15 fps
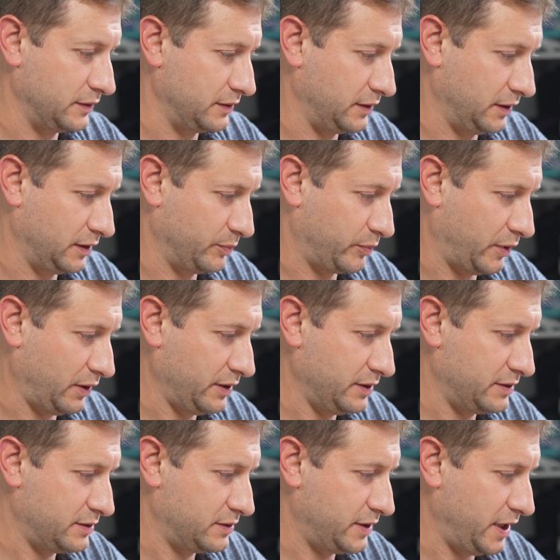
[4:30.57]
It'll probably
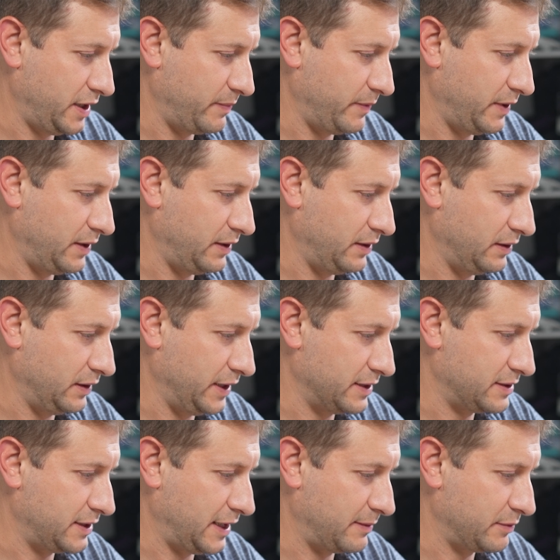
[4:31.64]
take me
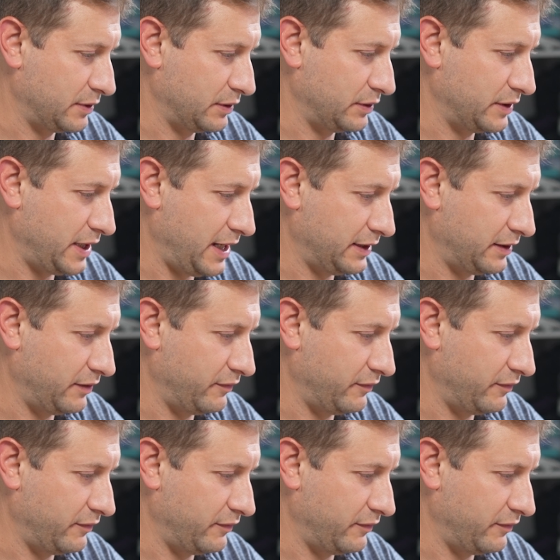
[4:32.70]
less time to learn that than